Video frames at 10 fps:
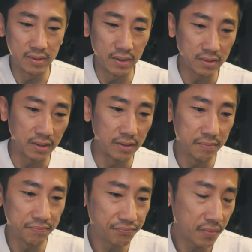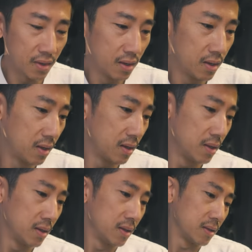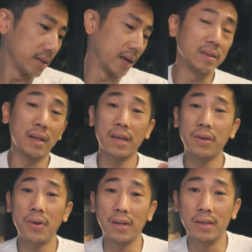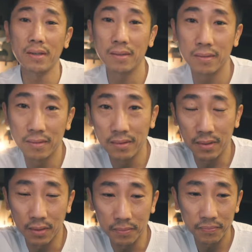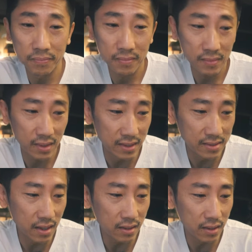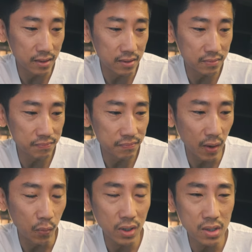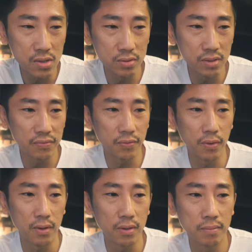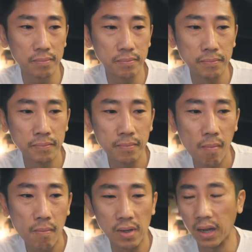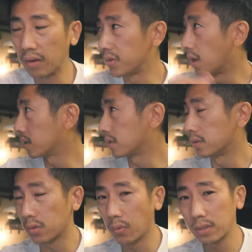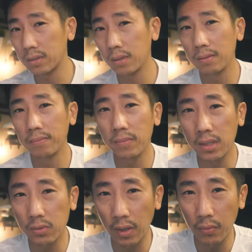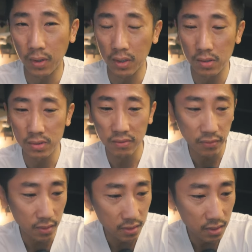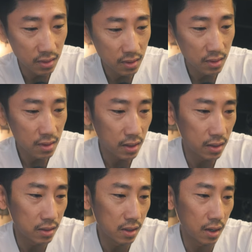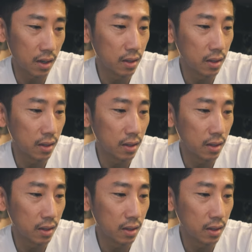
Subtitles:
dusty. That it's not that great. So it's not like I want to use it for, I have the Oculus Quest. That's what I want to use it for. And